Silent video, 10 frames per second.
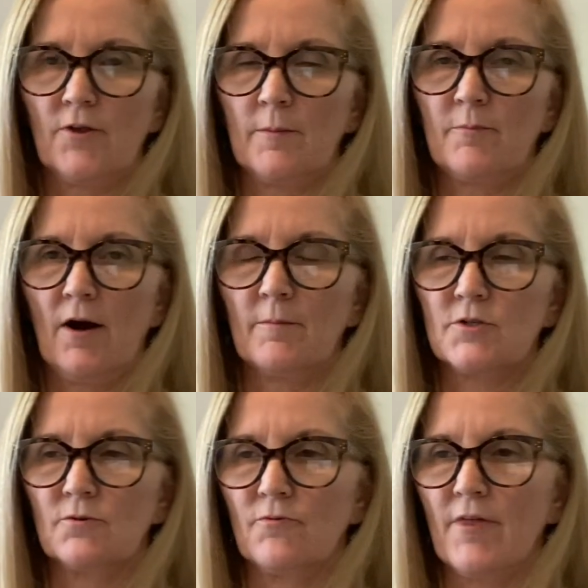I promise
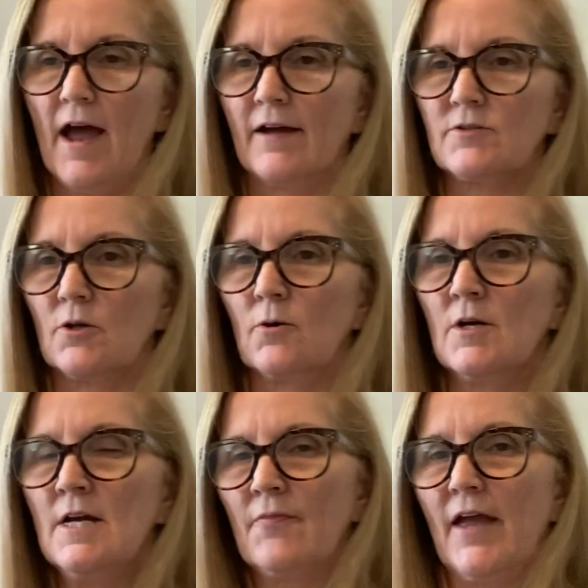you that. So
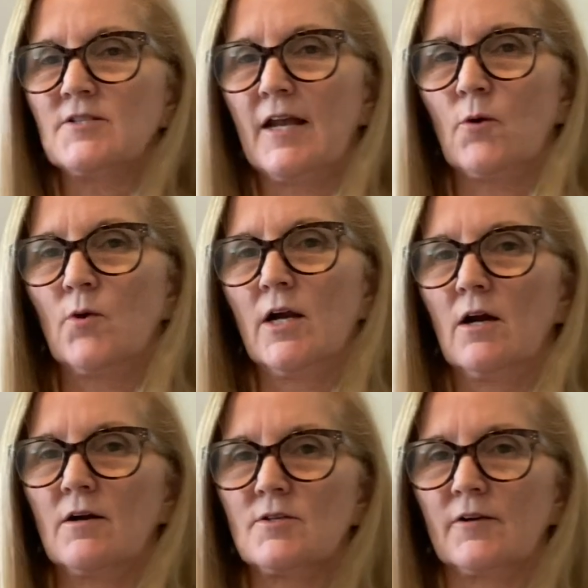that's that
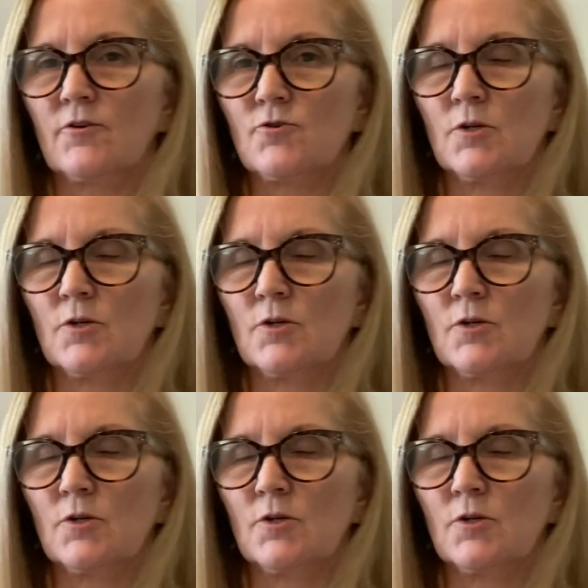quincunx energy.